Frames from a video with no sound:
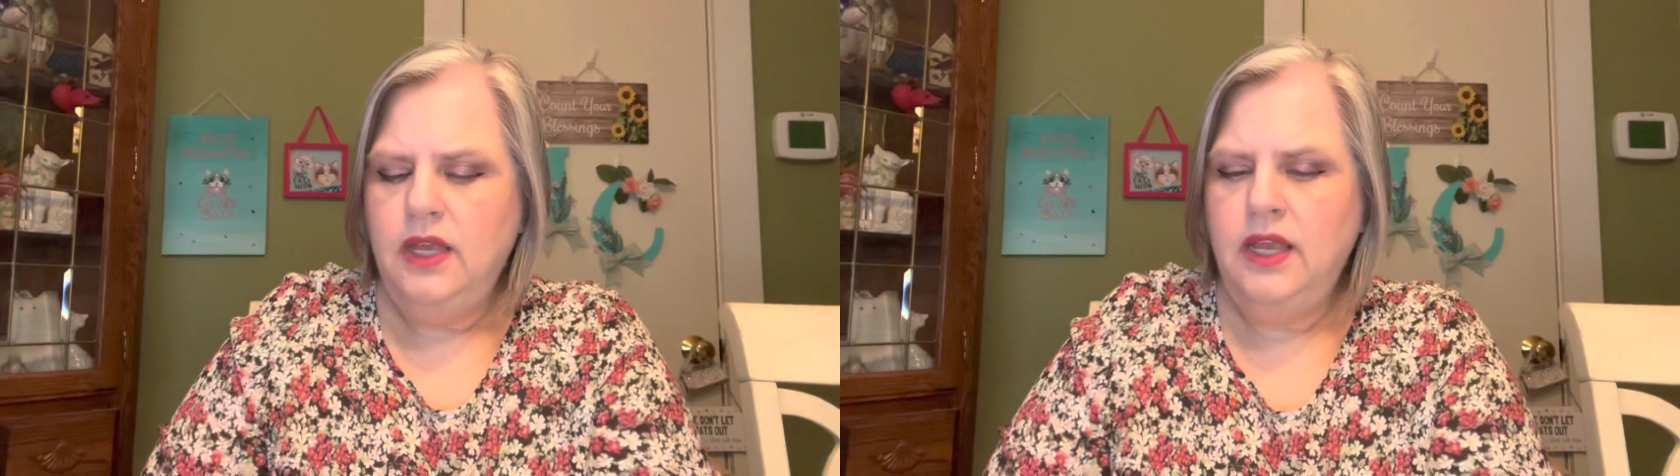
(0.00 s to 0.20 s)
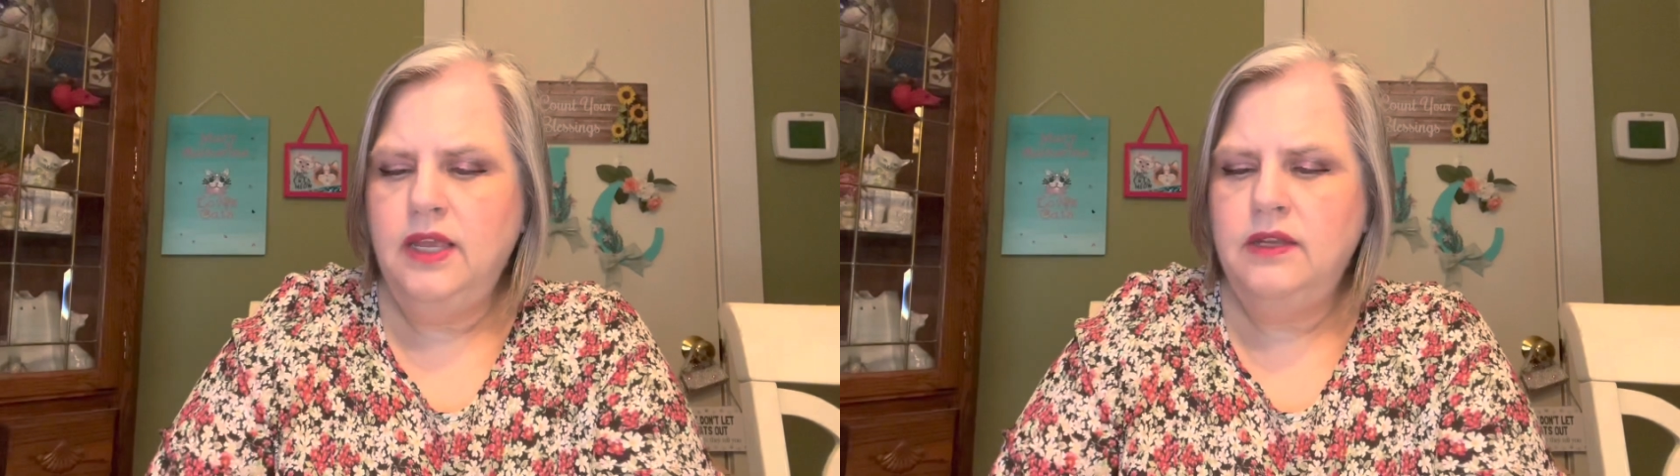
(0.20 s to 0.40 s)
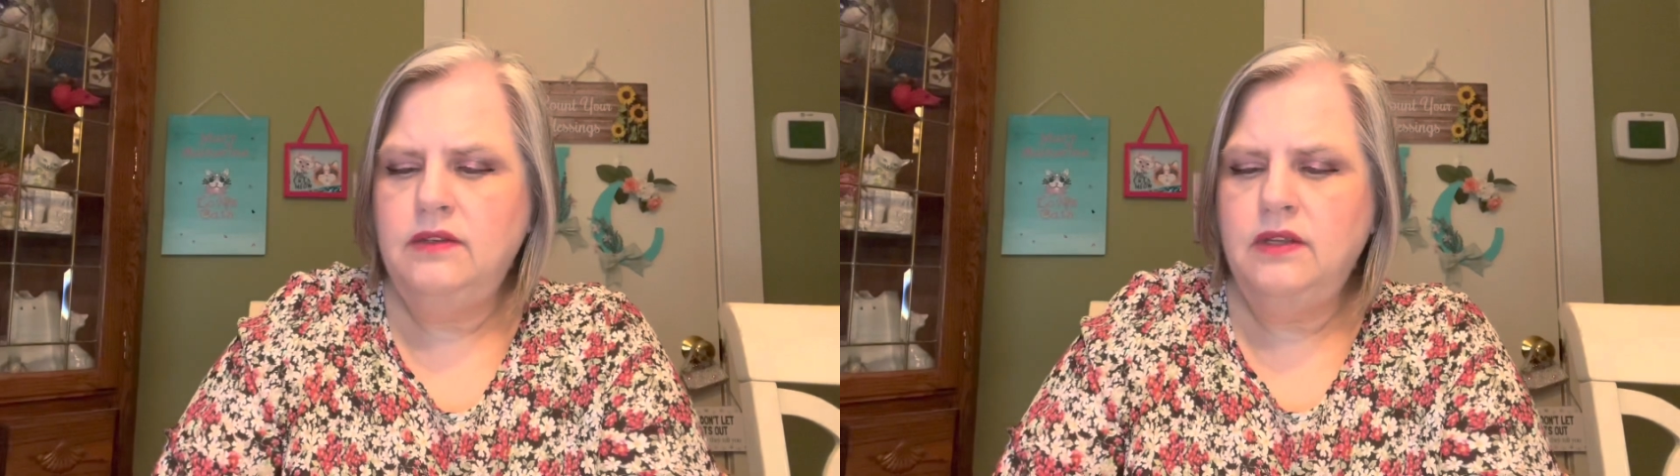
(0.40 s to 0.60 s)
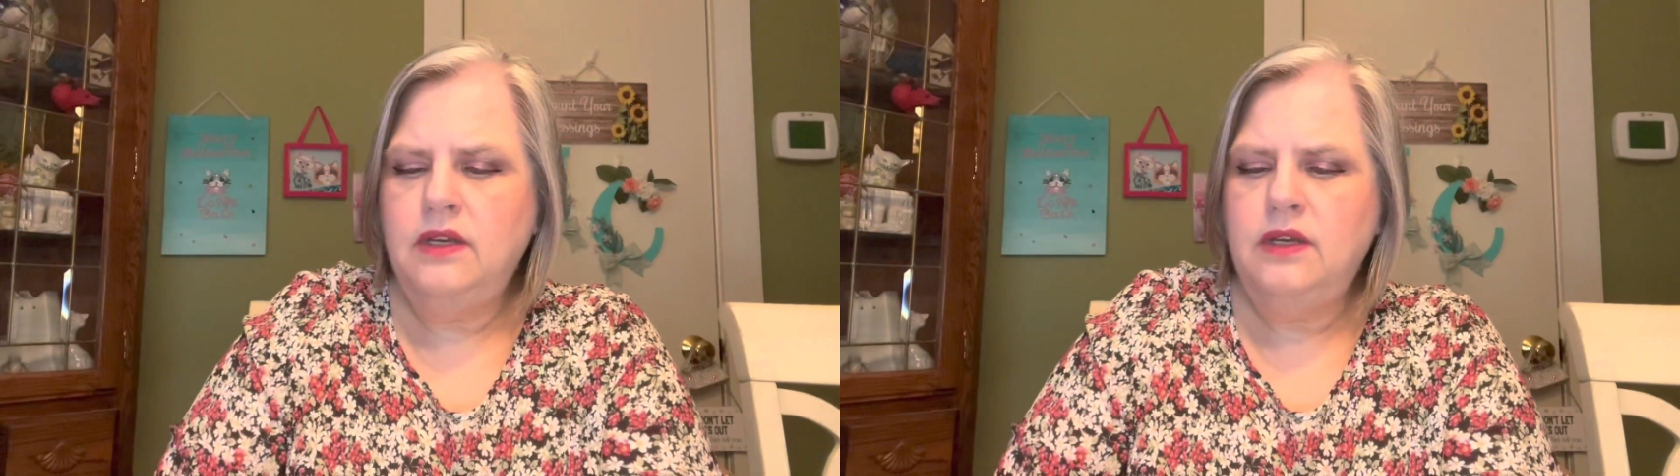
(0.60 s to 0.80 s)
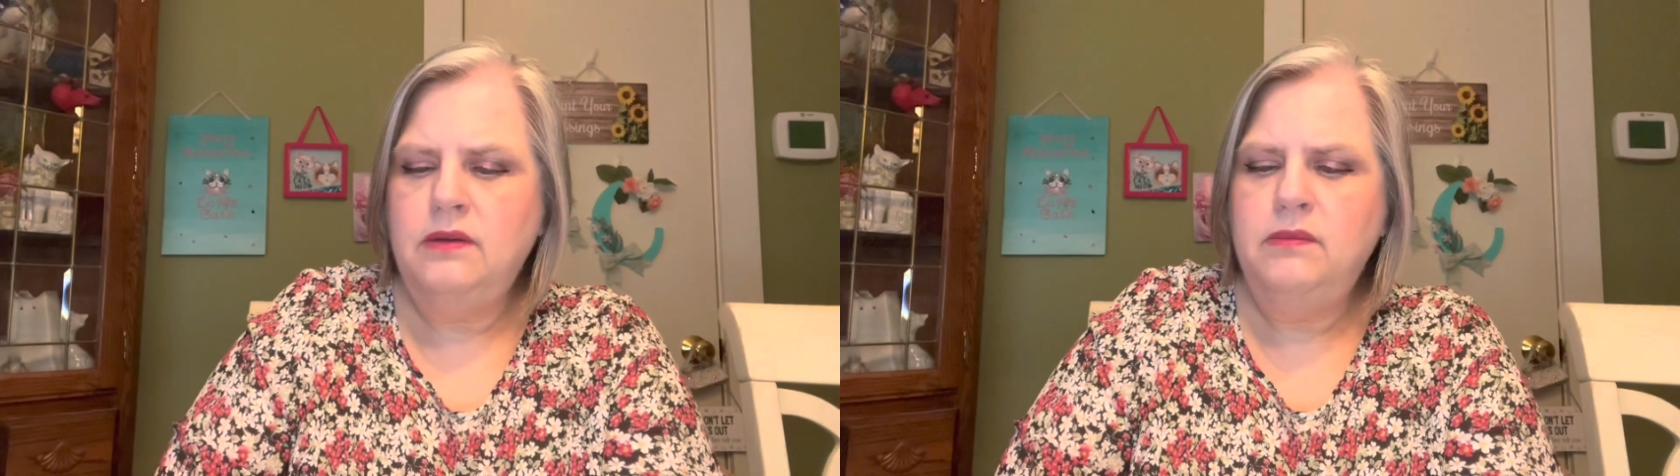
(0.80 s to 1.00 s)

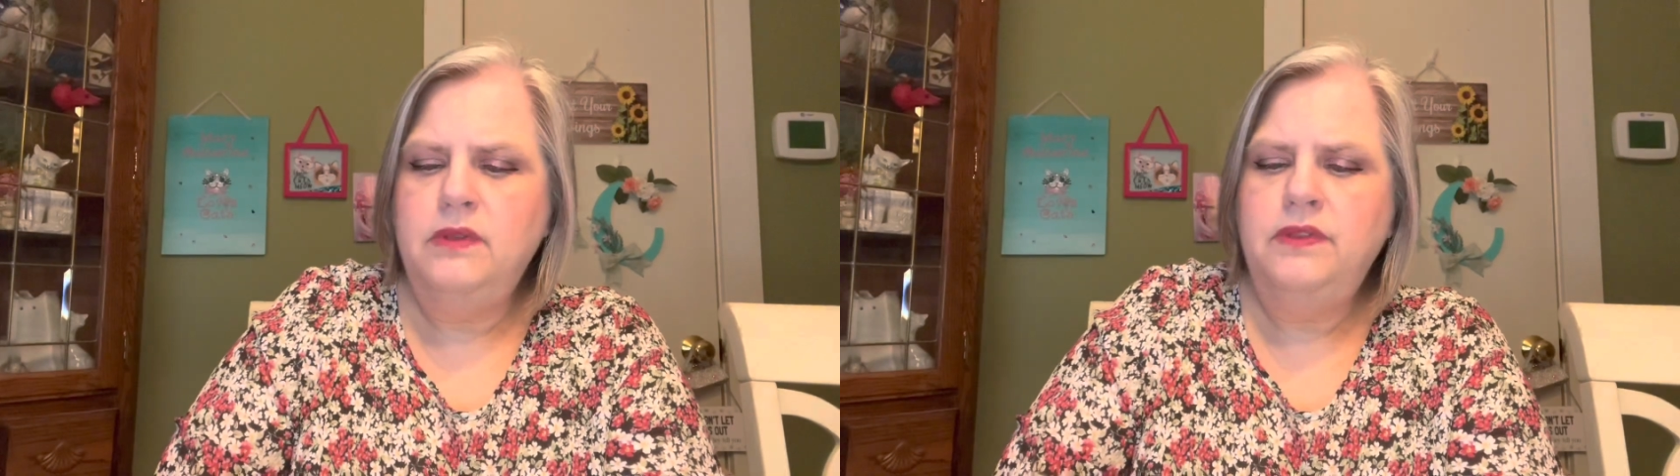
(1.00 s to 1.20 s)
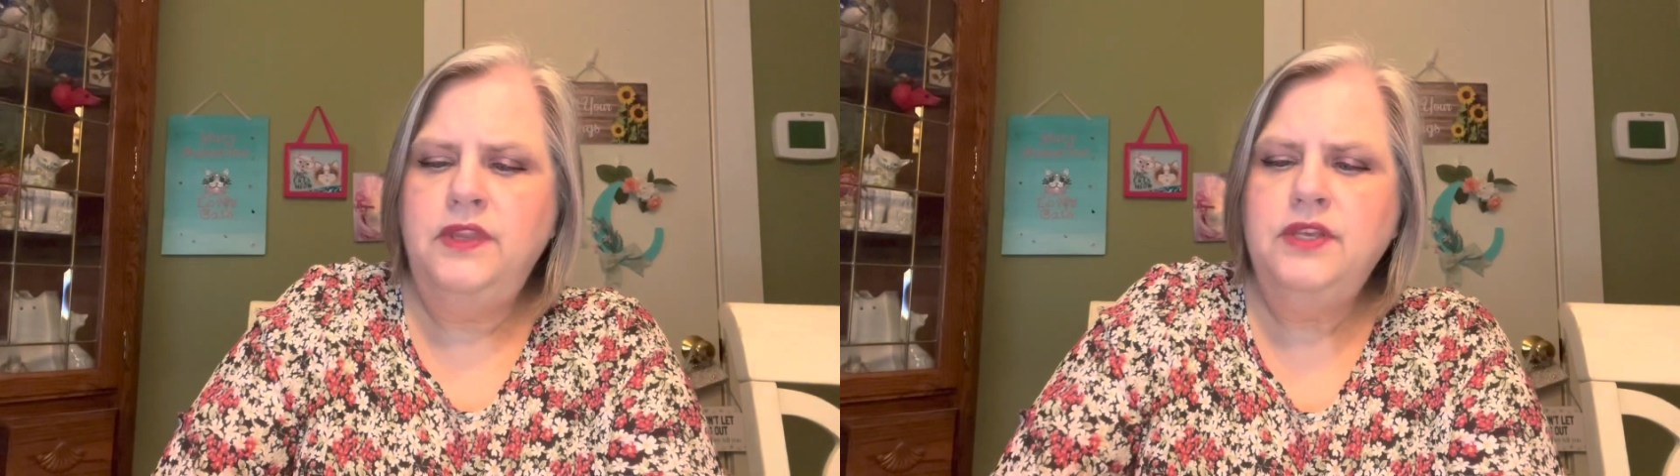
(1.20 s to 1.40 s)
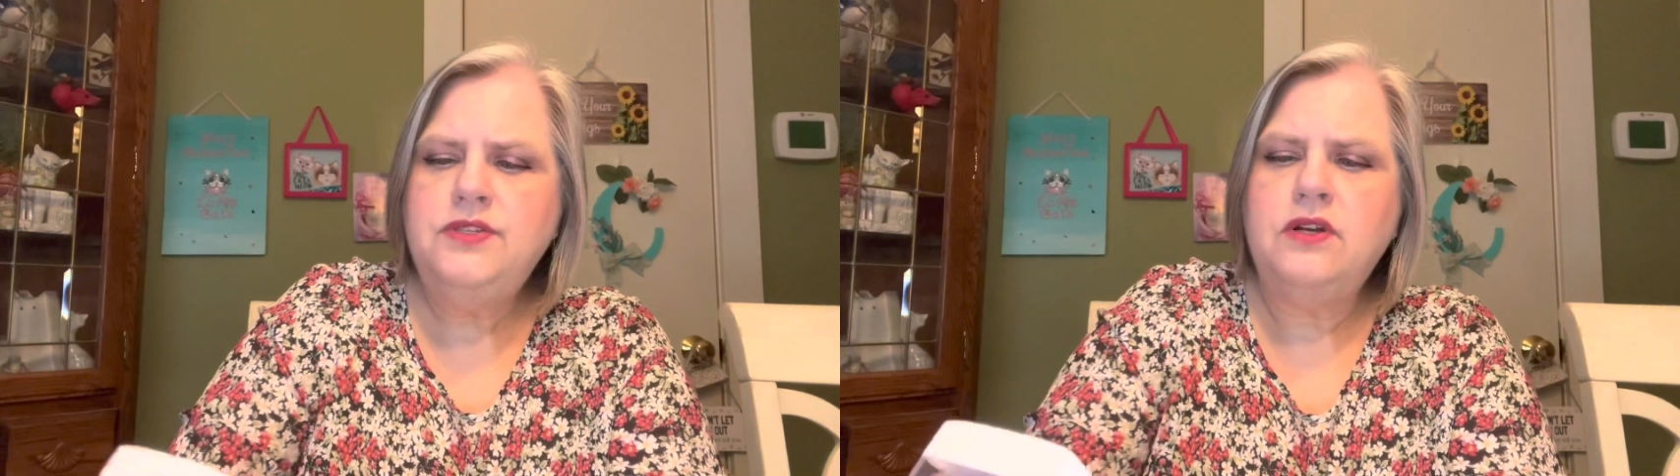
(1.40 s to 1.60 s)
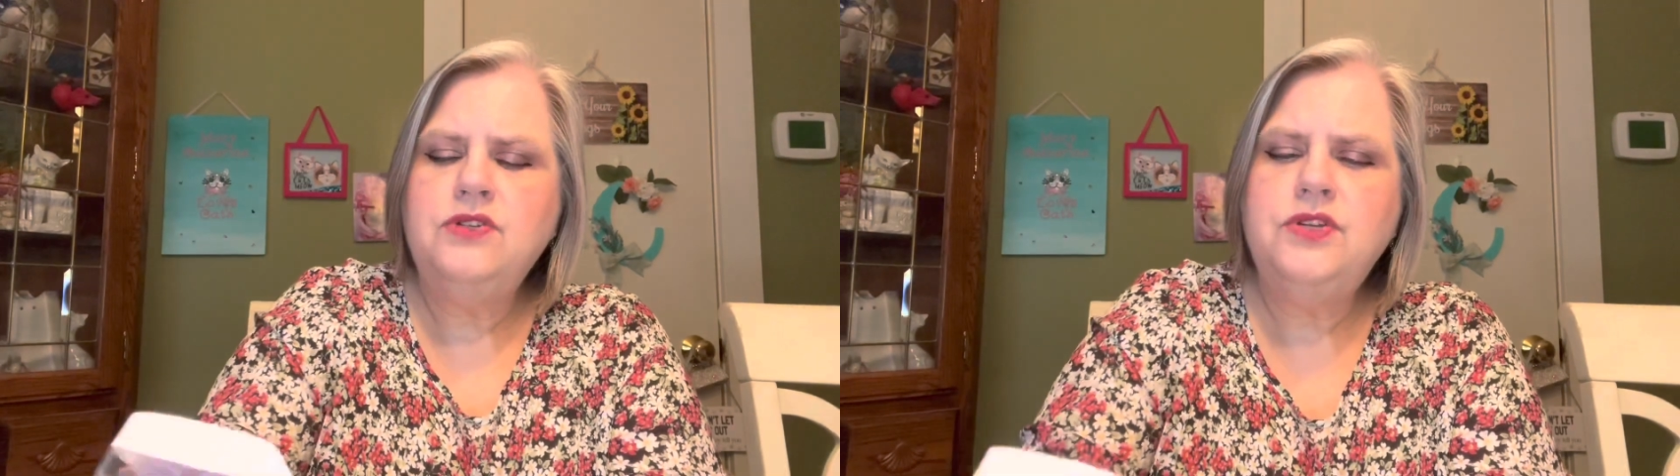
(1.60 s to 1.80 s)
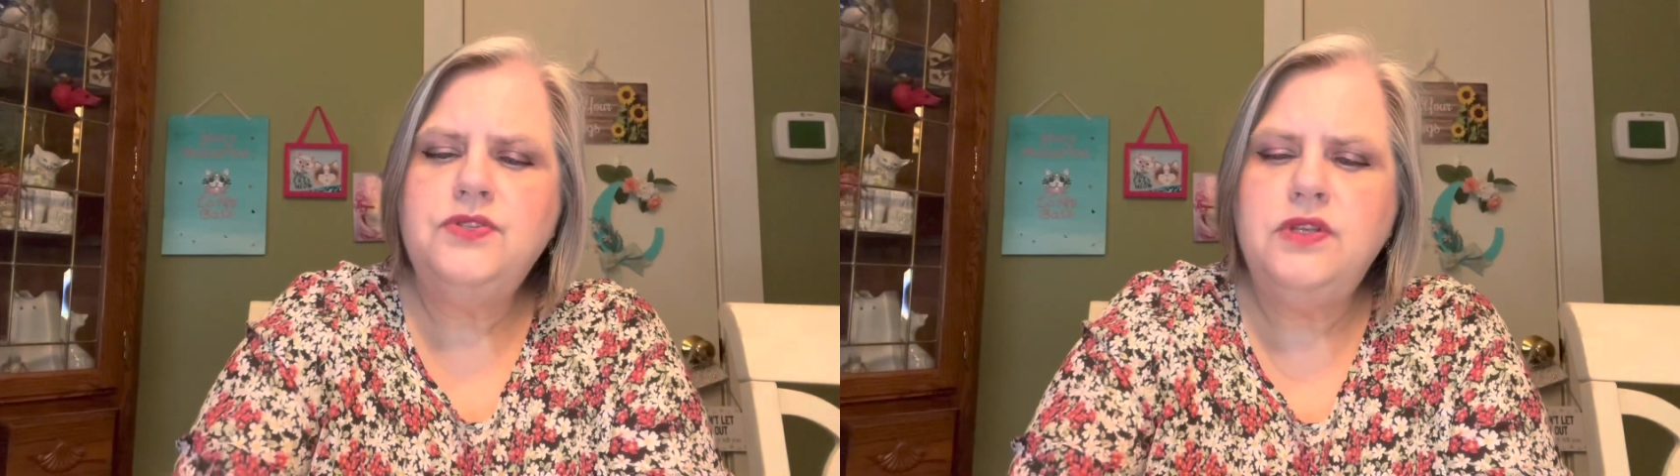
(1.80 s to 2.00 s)
And these are just